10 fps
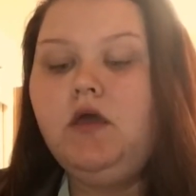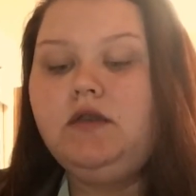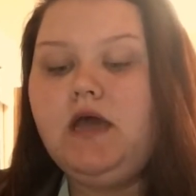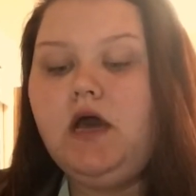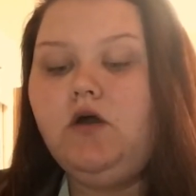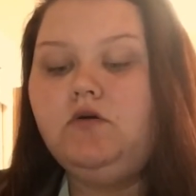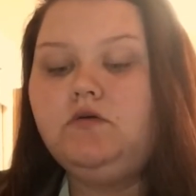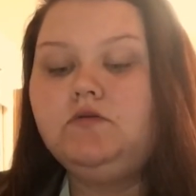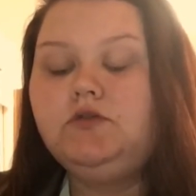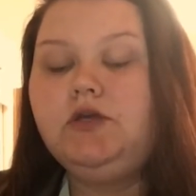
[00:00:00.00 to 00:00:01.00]

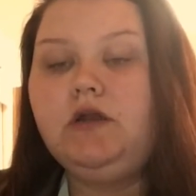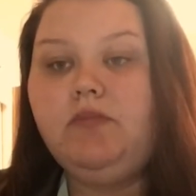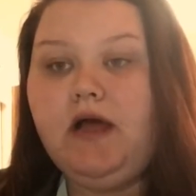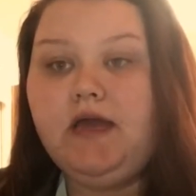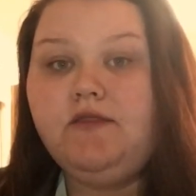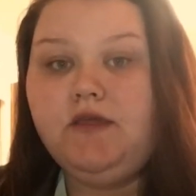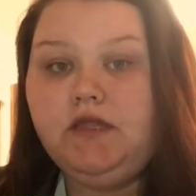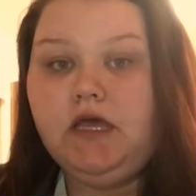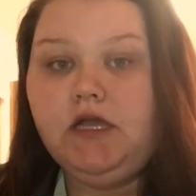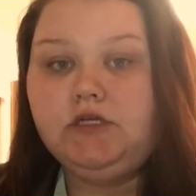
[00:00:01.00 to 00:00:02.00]
Now you can apply a
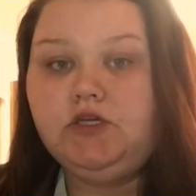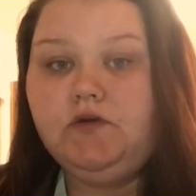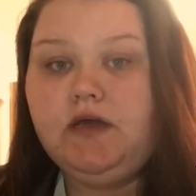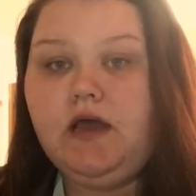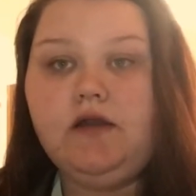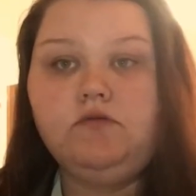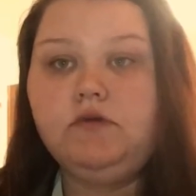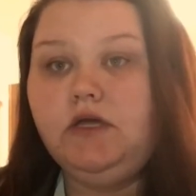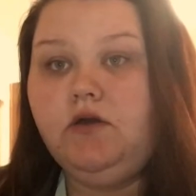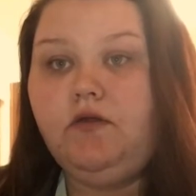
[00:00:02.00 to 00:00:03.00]
thin layer to it. I don't
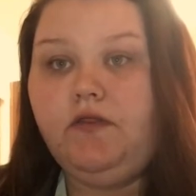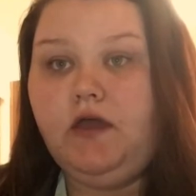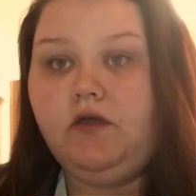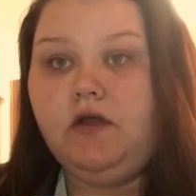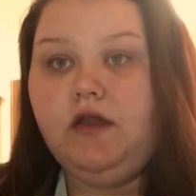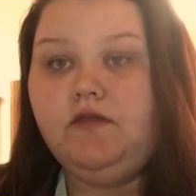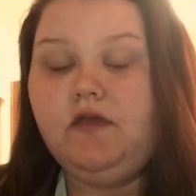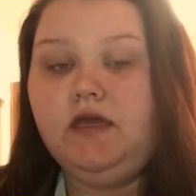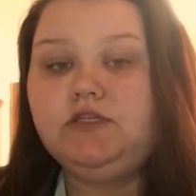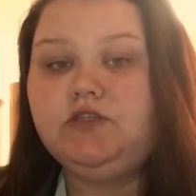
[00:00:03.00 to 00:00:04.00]
really go thick or
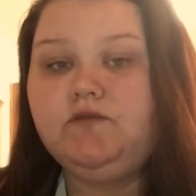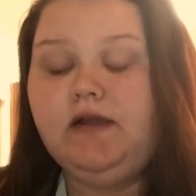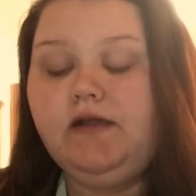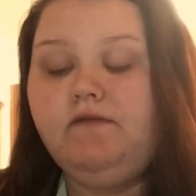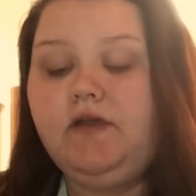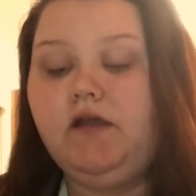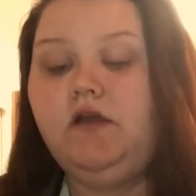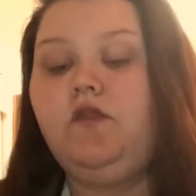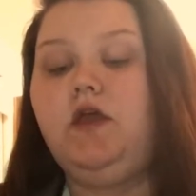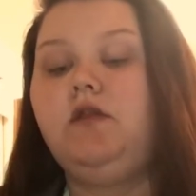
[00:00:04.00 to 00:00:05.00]
anything. It's just very, very
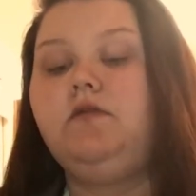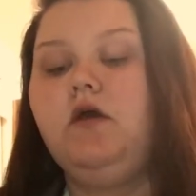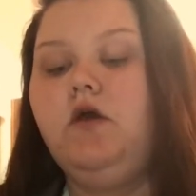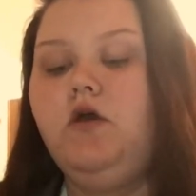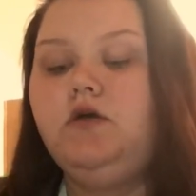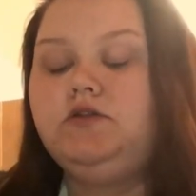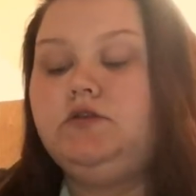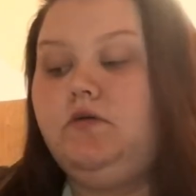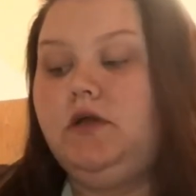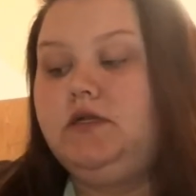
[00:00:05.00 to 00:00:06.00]
thin.
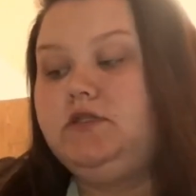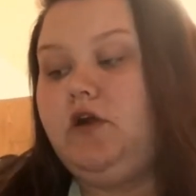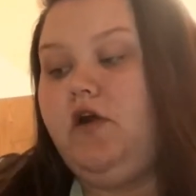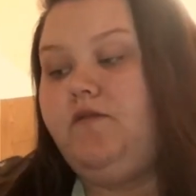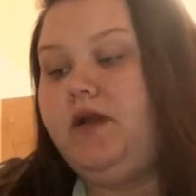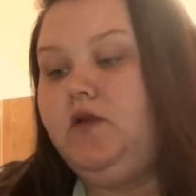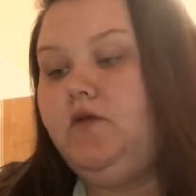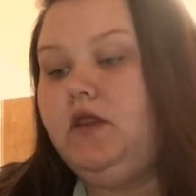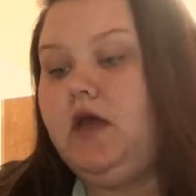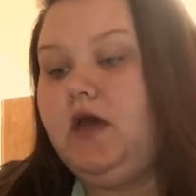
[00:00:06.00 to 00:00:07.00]
So we're gonna start off by
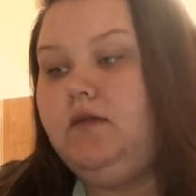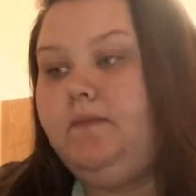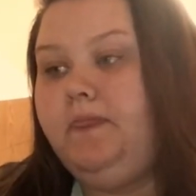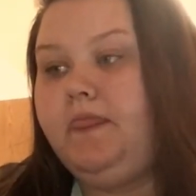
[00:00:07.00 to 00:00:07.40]
doing that.